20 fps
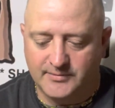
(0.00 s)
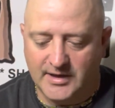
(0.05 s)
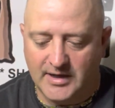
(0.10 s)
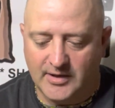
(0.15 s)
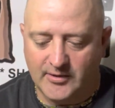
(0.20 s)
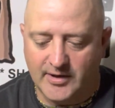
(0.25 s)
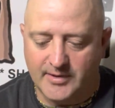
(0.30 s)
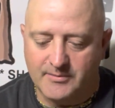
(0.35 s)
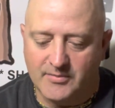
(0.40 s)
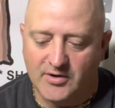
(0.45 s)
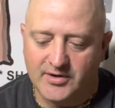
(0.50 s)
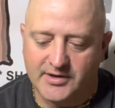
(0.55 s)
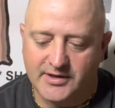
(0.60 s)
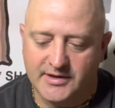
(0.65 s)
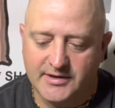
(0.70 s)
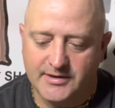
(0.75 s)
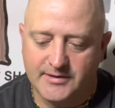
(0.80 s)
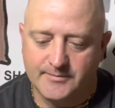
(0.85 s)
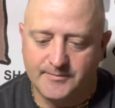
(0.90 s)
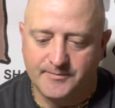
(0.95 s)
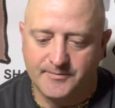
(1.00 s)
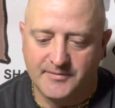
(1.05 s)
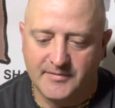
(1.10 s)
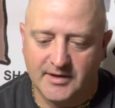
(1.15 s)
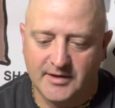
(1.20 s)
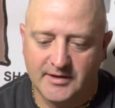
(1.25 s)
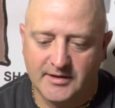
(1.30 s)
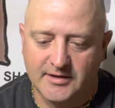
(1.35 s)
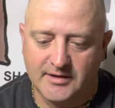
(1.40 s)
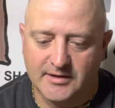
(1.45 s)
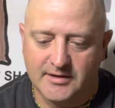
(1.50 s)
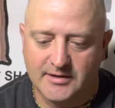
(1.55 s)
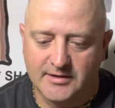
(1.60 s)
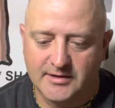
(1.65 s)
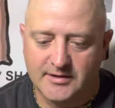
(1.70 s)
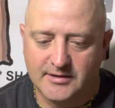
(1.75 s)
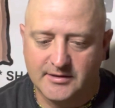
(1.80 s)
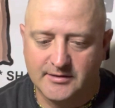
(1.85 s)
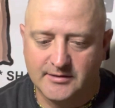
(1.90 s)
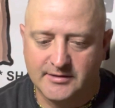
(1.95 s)
how I market and
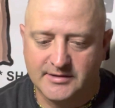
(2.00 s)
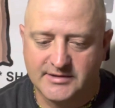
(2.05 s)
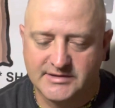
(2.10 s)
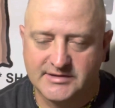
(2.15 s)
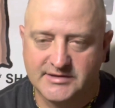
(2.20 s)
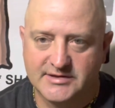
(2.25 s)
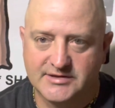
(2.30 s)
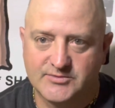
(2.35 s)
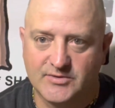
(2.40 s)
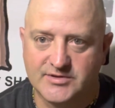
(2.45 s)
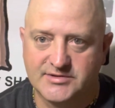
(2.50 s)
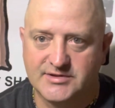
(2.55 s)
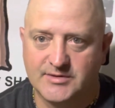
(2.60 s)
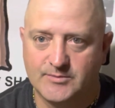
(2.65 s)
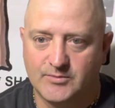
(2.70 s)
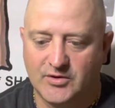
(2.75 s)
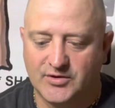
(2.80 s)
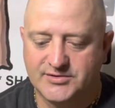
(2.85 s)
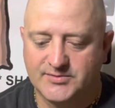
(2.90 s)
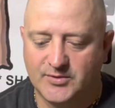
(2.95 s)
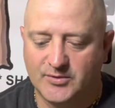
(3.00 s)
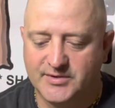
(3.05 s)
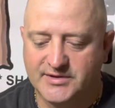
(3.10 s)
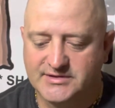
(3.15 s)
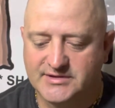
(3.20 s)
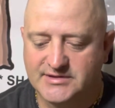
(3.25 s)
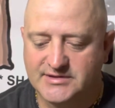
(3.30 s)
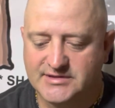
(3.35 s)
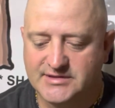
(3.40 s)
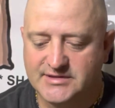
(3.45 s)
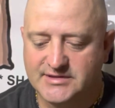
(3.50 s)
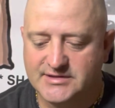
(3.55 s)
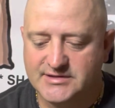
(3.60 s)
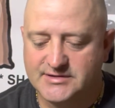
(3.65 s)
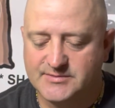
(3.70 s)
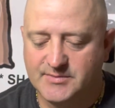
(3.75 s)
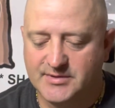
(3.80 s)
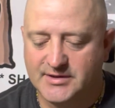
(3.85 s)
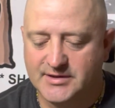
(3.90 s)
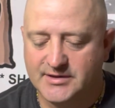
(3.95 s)
this, this works in multiple
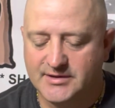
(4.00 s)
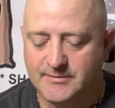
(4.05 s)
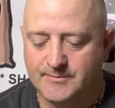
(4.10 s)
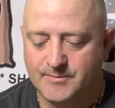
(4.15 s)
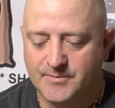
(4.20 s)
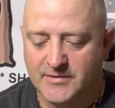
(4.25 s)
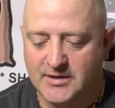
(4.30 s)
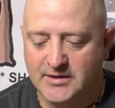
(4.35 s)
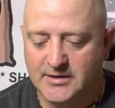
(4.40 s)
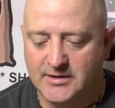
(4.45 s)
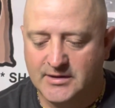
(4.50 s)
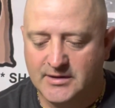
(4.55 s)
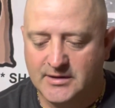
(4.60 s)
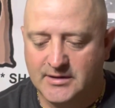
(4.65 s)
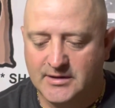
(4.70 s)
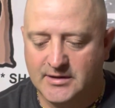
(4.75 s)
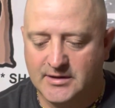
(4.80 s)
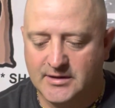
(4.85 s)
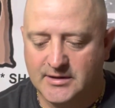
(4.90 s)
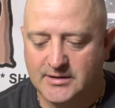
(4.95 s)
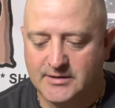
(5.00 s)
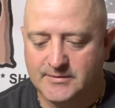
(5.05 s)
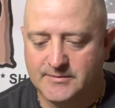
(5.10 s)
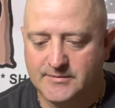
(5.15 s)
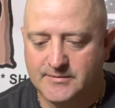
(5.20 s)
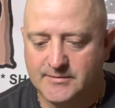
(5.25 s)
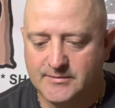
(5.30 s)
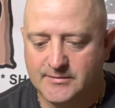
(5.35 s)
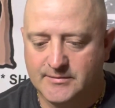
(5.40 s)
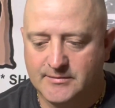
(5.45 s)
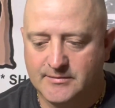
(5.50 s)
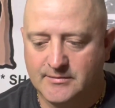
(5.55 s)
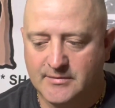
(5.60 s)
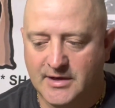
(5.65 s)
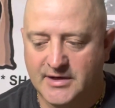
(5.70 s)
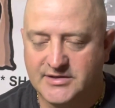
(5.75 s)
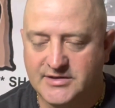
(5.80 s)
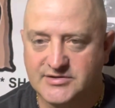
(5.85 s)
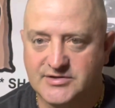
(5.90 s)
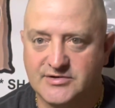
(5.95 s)
businesses, but uh,
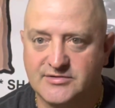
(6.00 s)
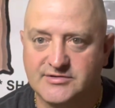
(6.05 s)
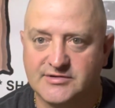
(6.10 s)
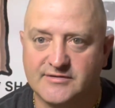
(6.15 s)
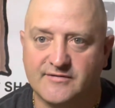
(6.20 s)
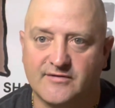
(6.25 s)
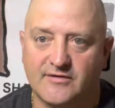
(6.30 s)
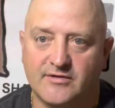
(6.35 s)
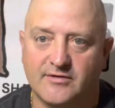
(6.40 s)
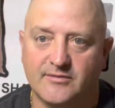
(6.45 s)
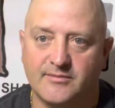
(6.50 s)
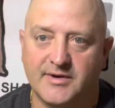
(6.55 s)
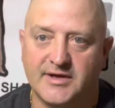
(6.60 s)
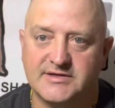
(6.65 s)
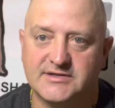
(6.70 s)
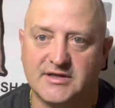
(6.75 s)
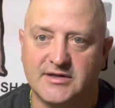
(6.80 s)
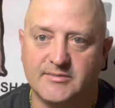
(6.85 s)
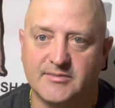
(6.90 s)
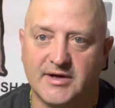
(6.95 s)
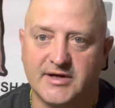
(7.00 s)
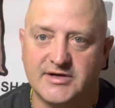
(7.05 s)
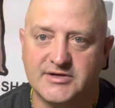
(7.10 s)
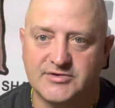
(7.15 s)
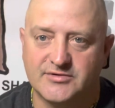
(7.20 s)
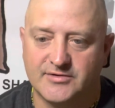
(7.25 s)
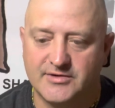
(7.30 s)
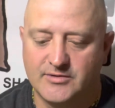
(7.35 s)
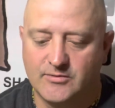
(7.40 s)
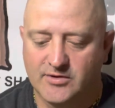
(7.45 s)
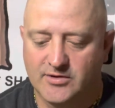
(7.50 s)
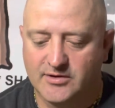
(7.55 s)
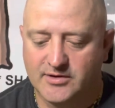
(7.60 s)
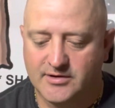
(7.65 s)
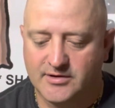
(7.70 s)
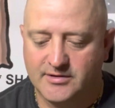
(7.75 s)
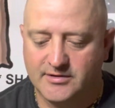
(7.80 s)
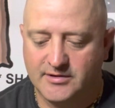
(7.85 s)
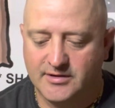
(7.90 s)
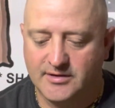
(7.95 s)
I just use it for basically my tree work
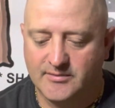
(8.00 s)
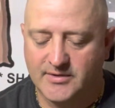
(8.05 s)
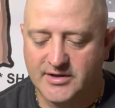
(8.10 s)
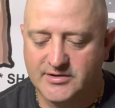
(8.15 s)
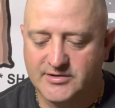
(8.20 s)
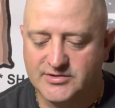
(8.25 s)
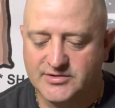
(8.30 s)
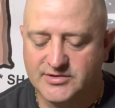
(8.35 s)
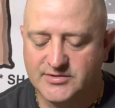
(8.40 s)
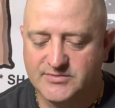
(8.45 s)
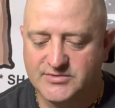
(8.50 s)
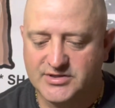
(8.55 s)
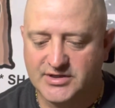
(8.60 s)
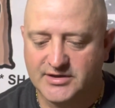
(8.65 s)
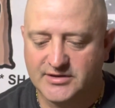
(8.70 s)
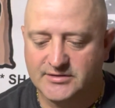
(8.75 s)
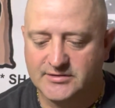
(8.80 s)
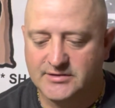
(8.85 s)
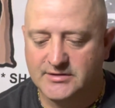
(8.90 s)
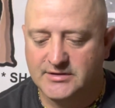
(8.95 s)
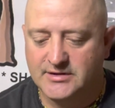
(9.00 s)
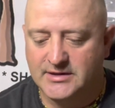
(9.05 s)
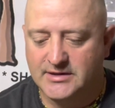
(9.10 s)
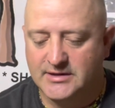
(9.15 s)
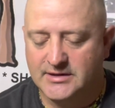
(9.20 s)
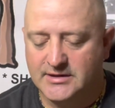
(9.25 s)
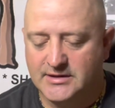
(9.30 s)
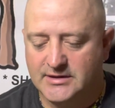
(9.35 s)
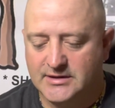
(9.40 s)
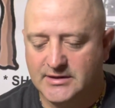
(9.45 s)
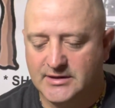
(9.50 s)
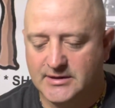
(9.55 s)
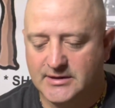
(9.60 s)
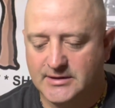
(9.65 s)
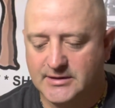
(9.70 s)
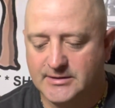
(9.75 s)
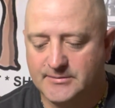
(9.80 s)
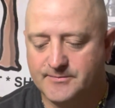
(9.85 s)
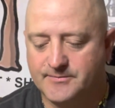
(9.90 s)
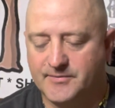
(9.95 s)
and my YouTube channel.
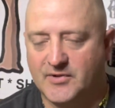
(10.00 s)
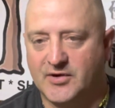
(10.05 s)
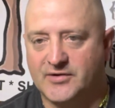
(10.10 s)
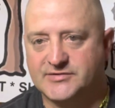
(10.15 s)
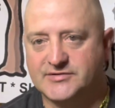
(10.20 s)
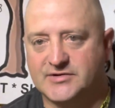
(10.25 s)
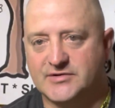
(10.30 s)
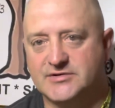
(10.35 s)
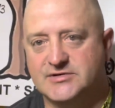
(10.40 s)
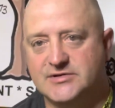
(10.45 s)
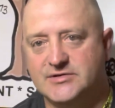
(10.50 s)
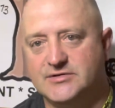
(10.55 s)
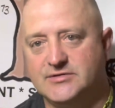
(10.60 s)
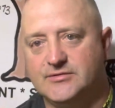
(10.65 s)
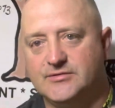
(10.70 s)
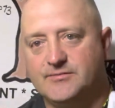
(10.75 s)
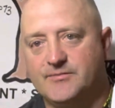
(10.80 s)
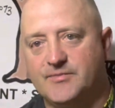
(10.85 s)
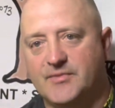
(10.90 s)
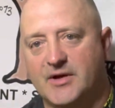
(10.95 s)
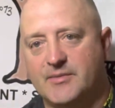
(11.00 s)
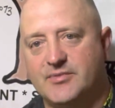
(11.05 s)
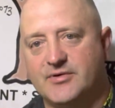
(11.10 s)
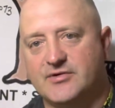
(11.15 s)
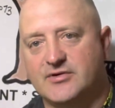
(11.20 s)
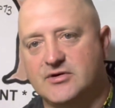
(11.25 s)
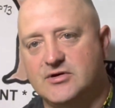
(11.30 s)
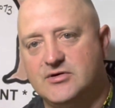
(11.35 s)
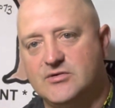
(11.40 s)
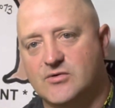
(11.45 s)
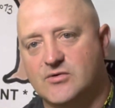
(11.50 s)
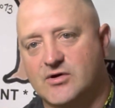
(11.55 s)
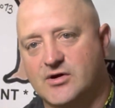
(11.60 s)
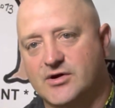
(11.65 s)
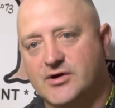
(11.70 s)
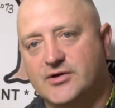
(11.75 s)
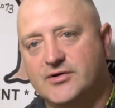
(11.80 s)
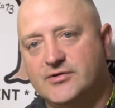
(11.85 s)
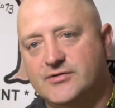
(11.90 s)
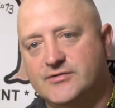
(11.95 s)
Um, also too, I put the QR
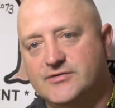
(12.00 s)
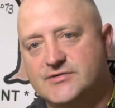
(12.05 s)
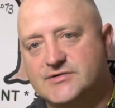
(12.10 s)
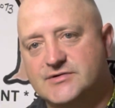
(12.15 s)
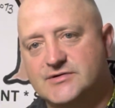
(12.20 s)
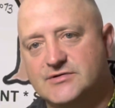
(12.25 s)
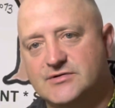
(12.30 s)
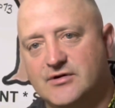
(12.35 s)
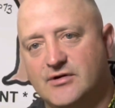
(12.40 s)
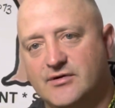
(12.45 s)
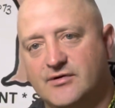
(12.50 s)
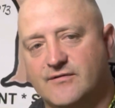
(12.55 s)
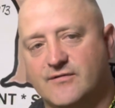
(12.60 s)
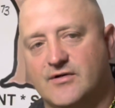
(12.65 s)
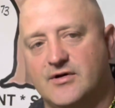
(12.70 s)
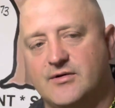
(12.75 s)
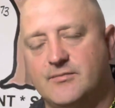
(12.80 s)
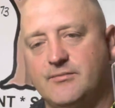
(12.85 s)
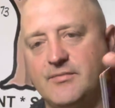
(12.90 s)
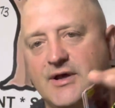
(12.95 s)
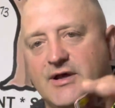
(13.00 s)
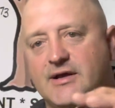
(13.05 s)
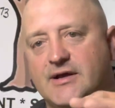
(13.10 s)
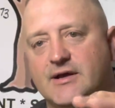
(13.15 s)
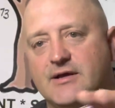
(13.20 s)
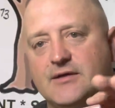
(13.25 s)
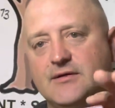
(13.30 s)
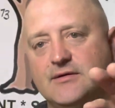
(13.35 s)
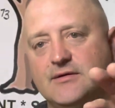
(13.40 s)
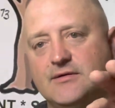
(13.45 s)
codes on the front and back.